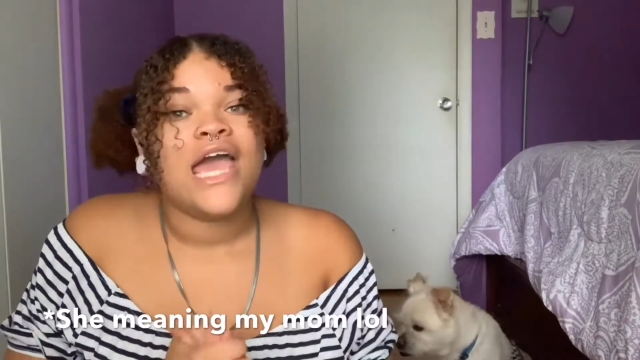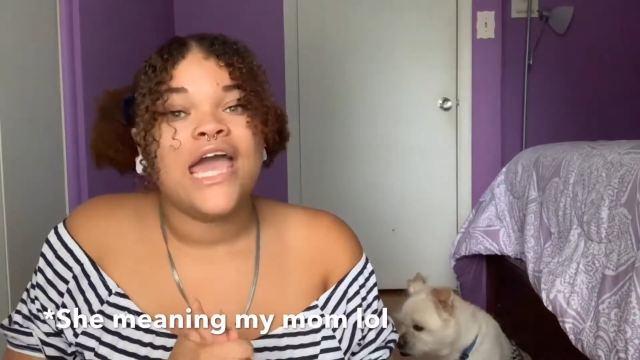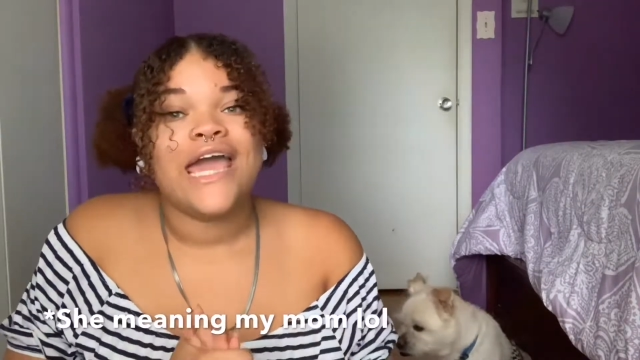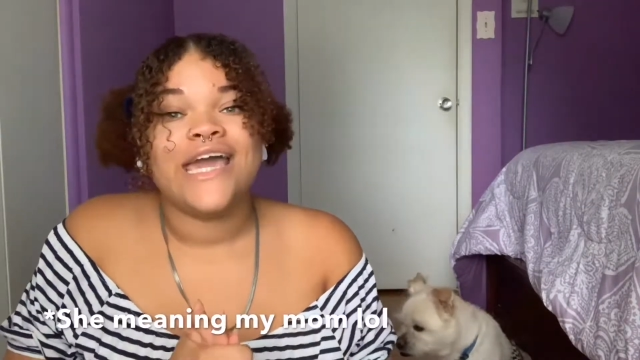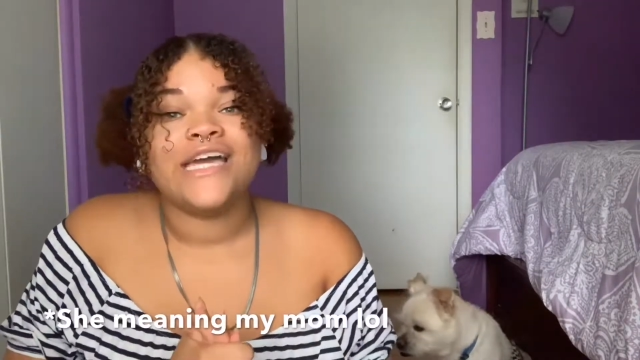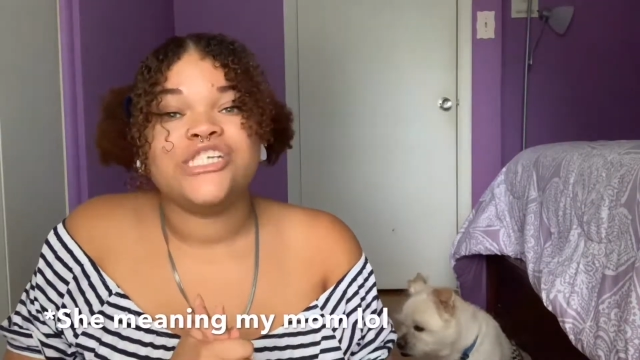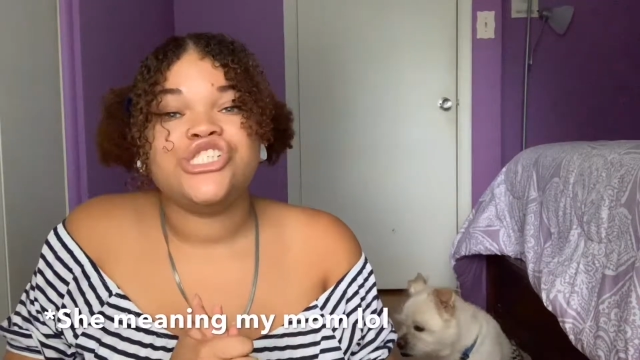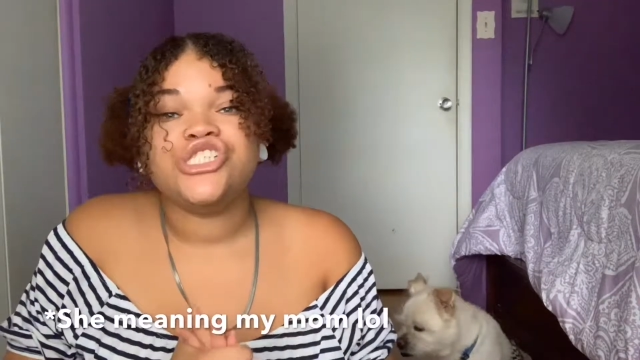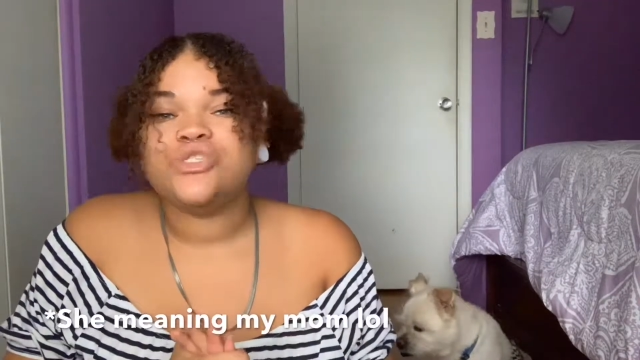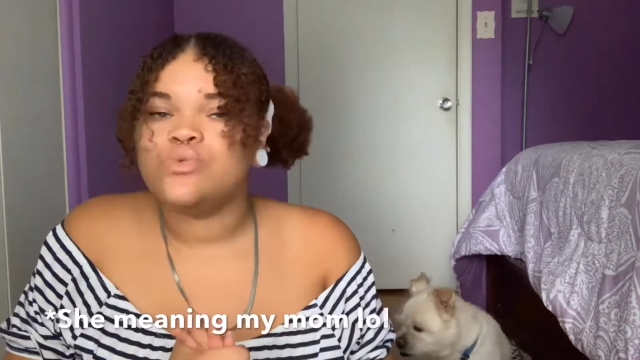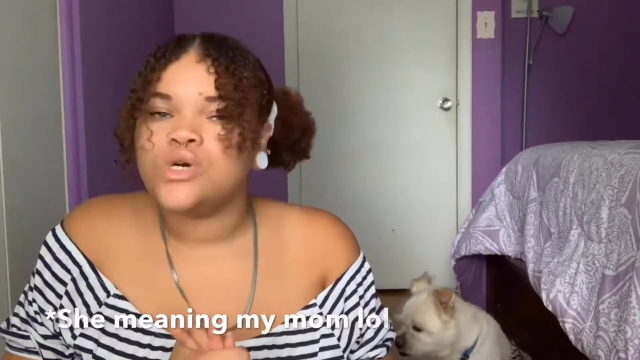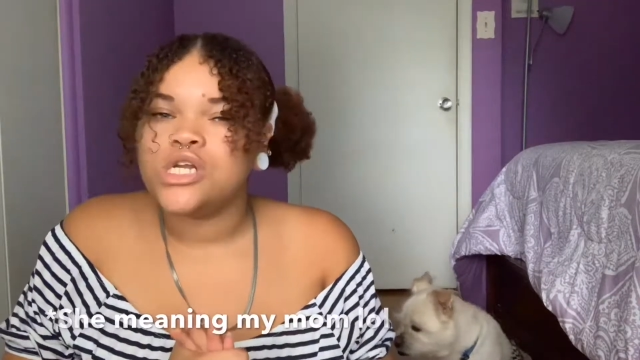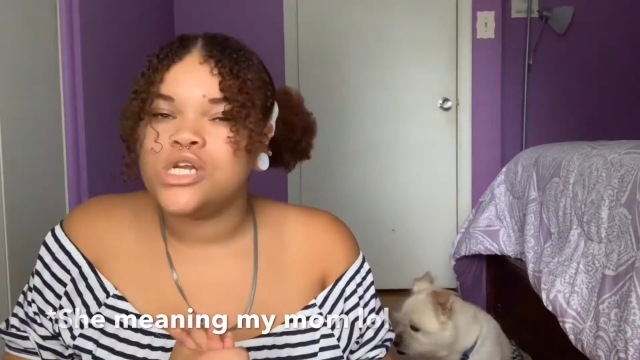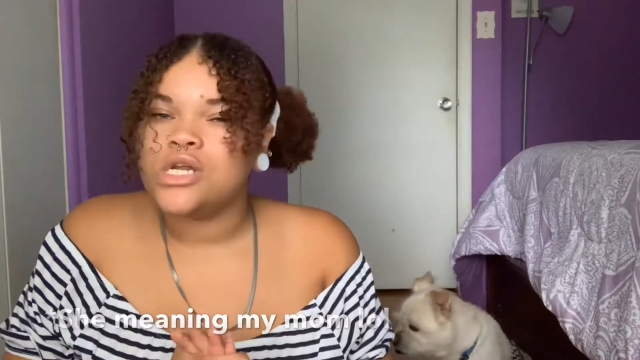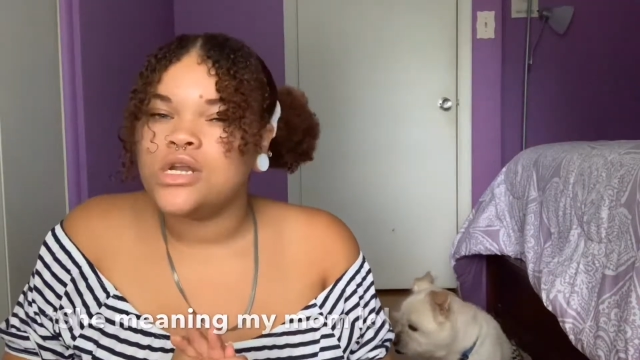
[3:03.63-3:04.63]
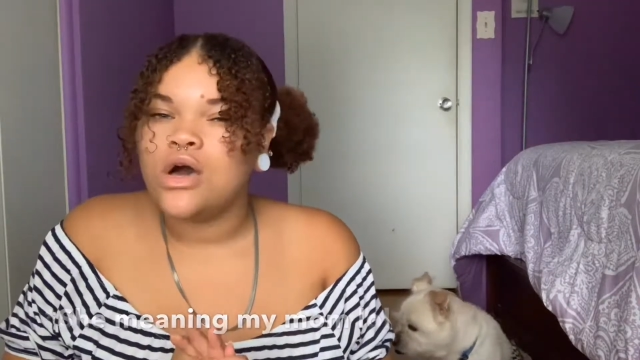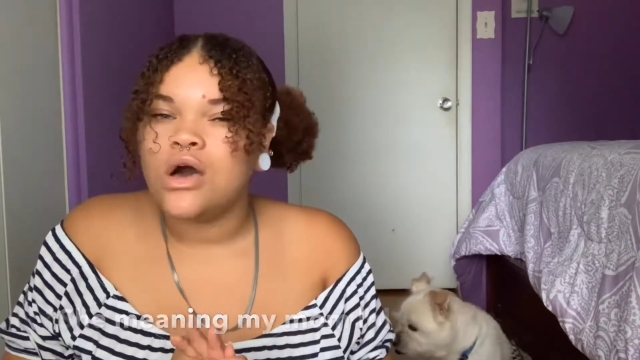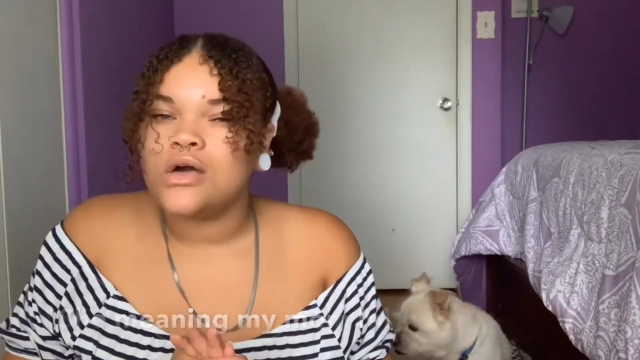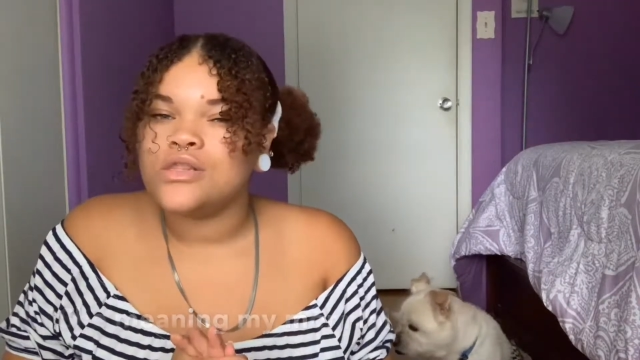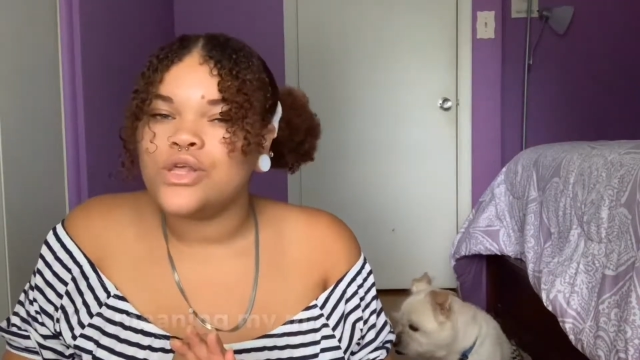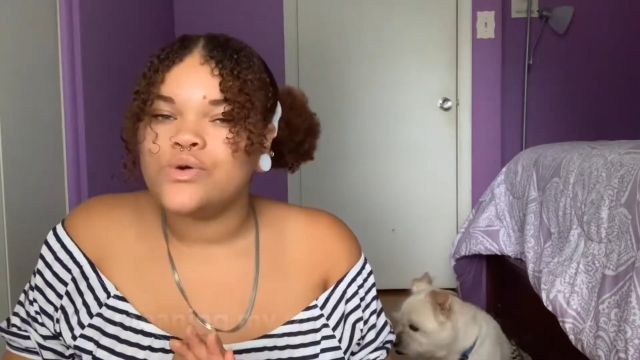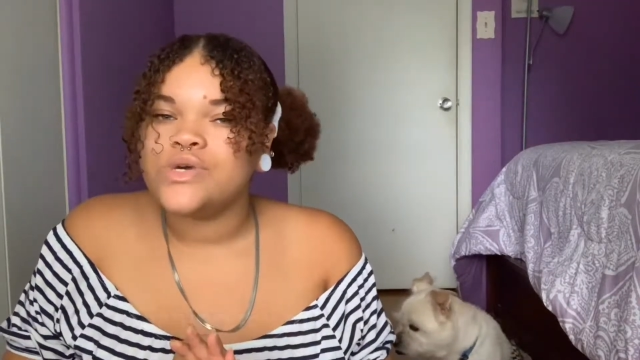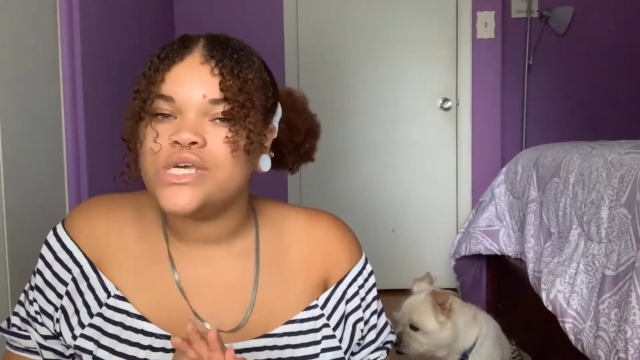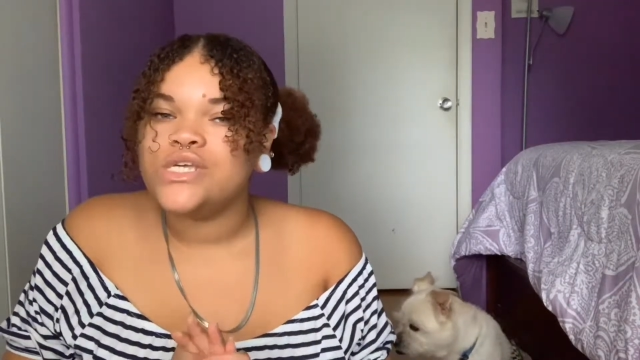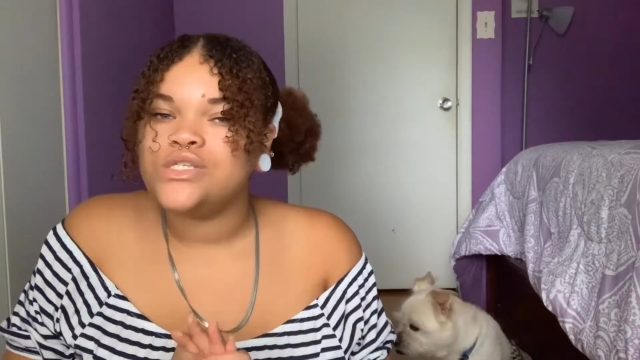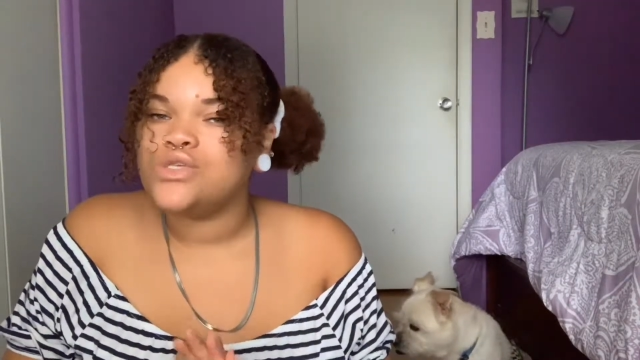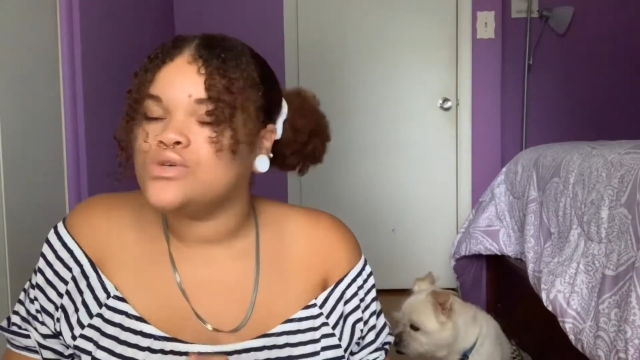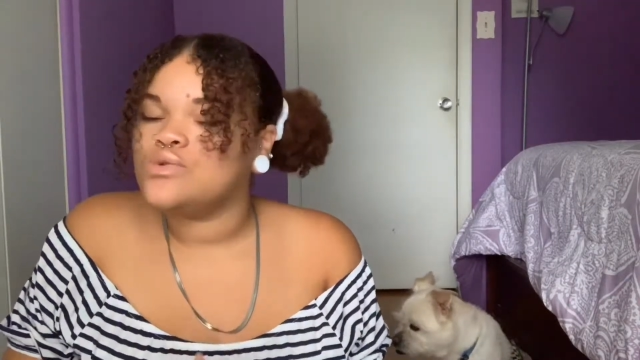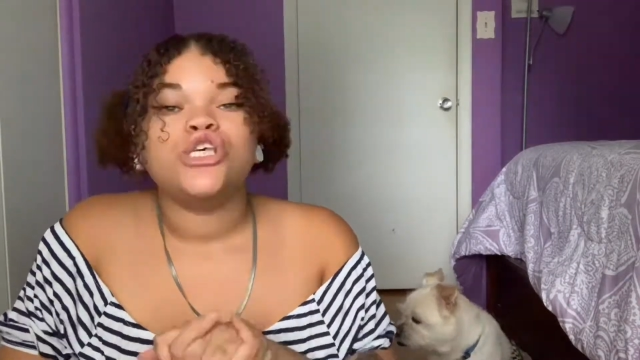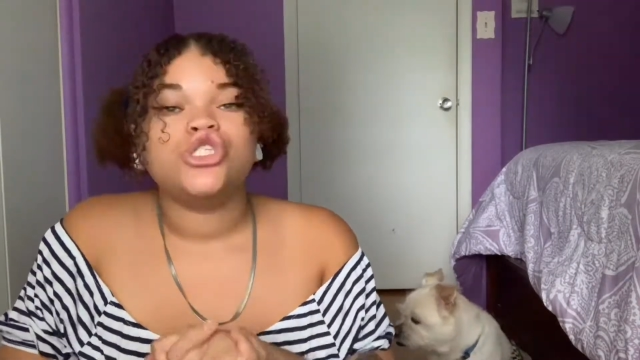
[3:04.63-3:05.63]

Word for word: And she wanted a dog low key too.